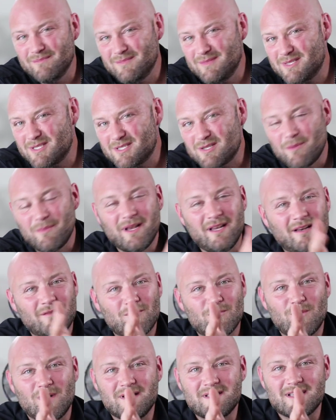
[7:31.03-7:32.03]
so many
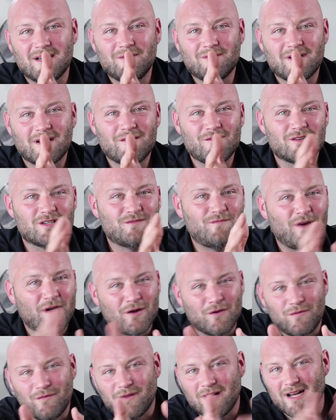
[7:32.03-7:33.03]
different ones out there. There's
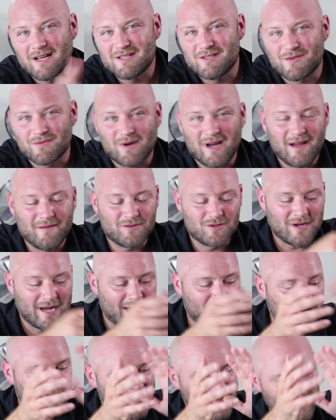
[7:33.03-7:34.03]
Funnel Flux, Thrive
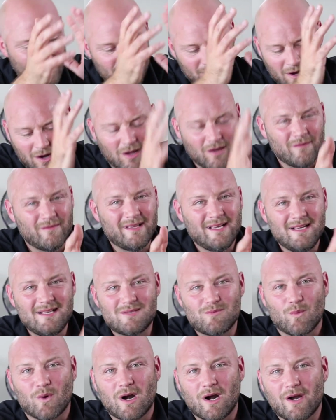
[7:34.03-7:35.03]
Tracker, all of
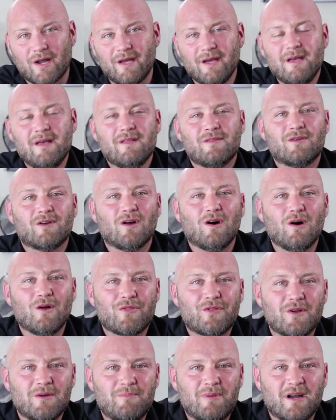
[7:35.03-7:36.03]
these work. They're all
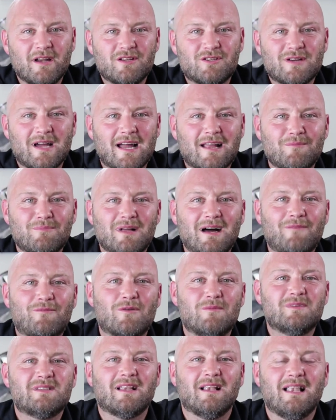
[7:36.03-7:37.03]
third-party tracking
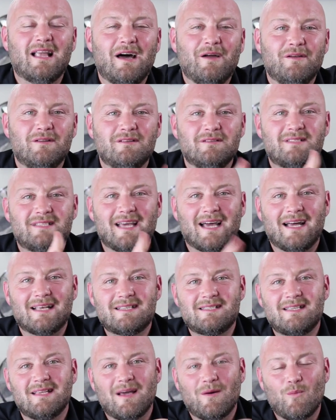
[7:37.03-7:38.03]
platforms that allow you to
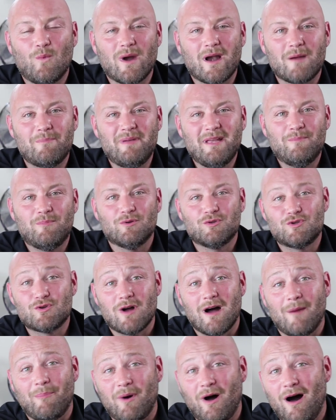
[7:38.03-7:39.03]
test where people
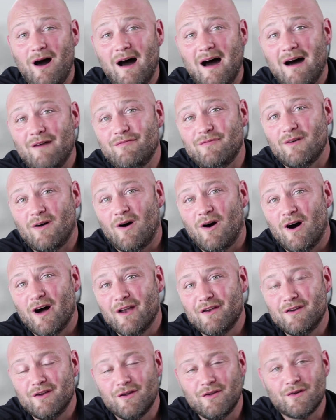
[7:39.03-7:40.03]
drop off
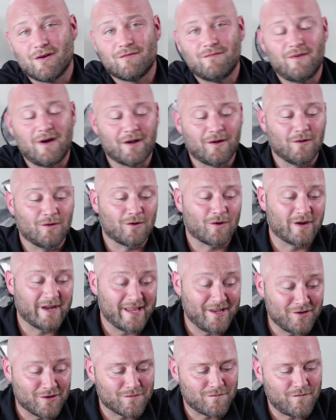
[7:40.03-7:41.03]
on your funnel or
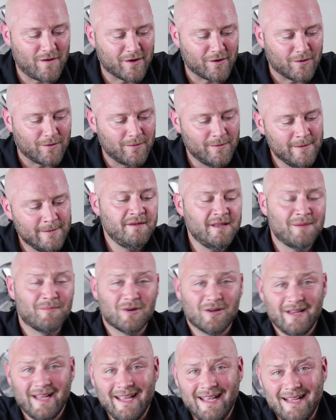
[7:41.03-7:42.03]
in your funnel.
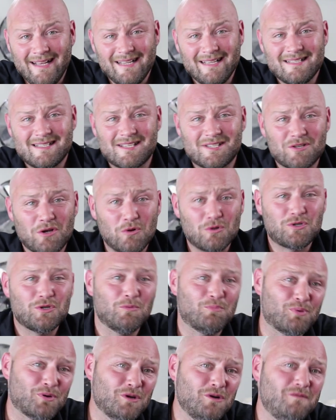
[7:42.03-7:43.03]
Number 8 is
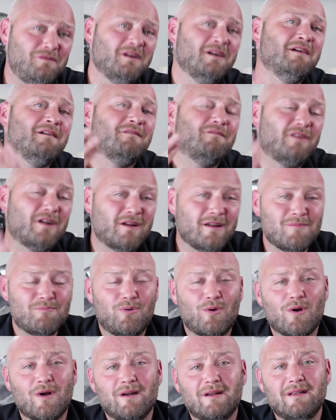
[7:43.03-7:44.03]
social proof. Very
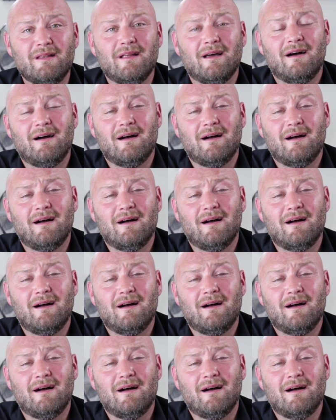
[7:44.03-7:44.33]
important.